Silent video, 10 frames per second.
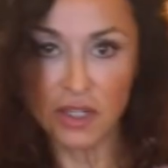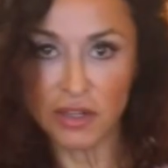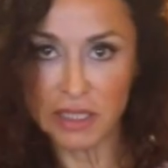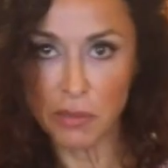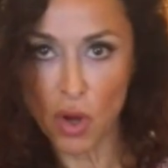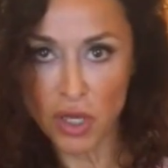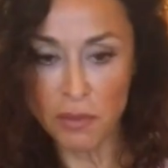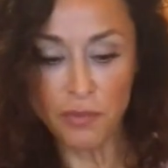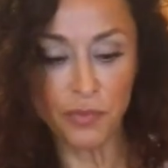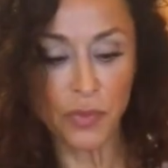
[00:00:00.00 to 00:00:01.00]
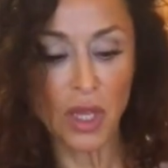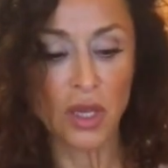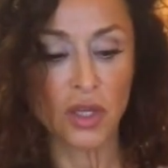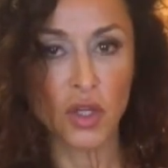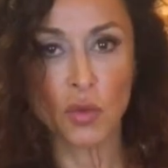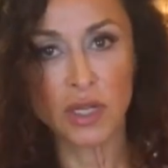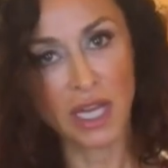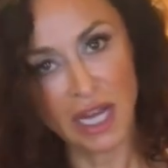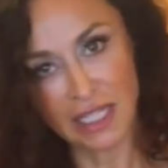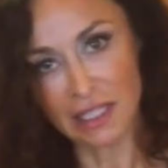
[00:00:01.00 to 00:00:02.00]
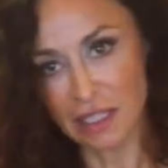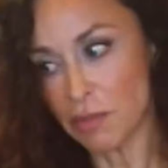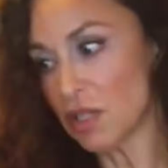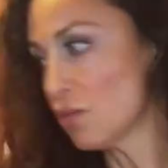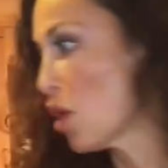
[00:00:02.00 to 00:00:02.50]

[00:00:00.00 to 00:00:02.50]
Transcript: here at the bottom? You want to add a little bit of